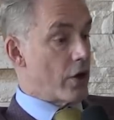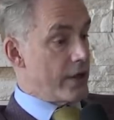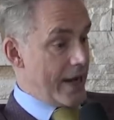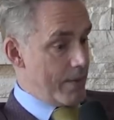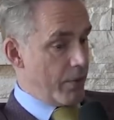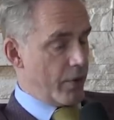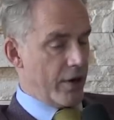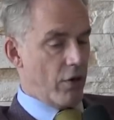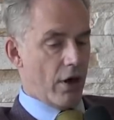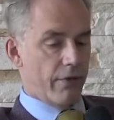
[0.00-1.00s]

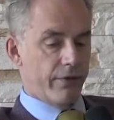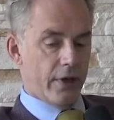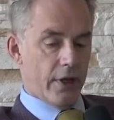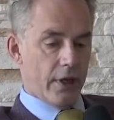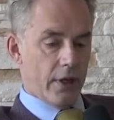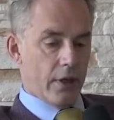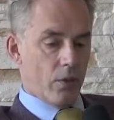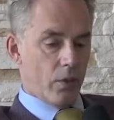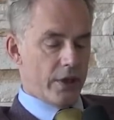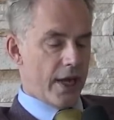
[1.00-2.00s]
tapering off
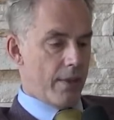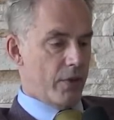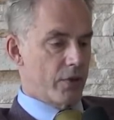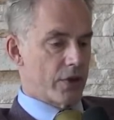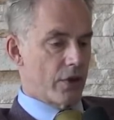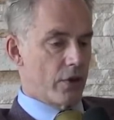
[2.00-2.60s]
when Tammy was in the